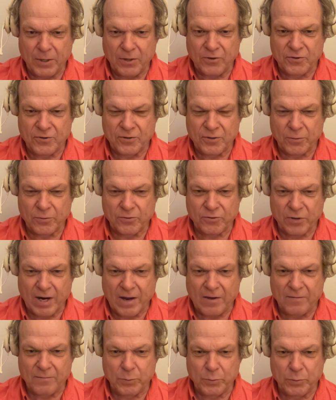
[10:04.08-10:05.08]
beach to
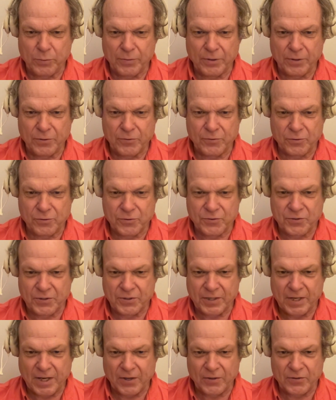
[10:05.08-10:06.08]
drive bulldozers
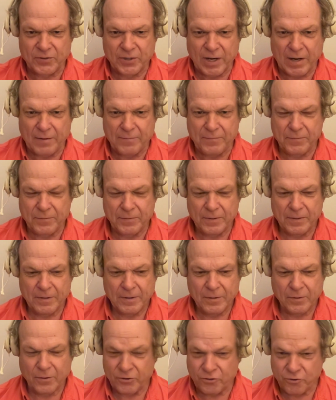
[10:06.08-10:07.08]
and tanks off
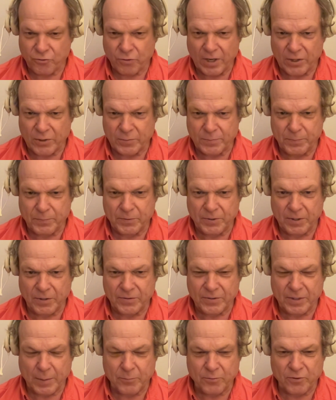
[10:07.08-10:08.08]
and trucks,
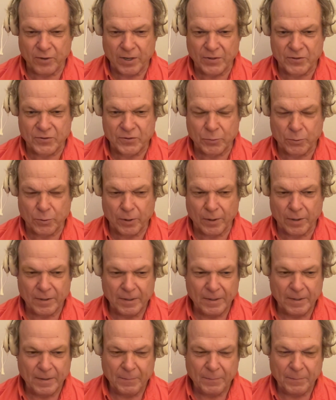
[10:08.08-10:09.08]
dump trucks,
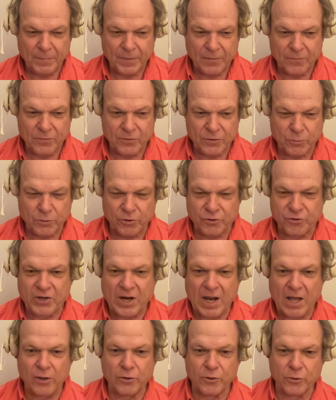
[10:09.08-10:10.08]
or if it was a real
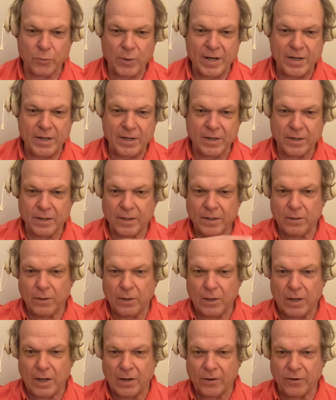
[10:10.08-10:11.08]
shallow gradient, a
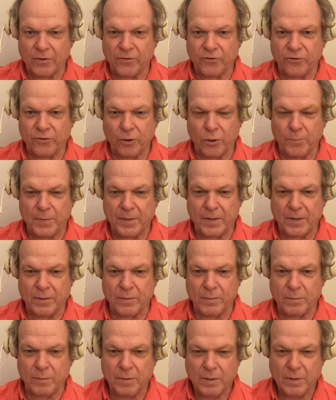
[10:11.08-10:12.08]
long
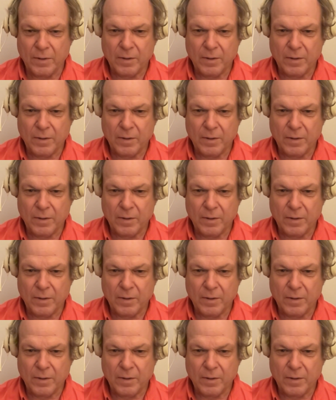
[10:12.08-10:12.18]
sloping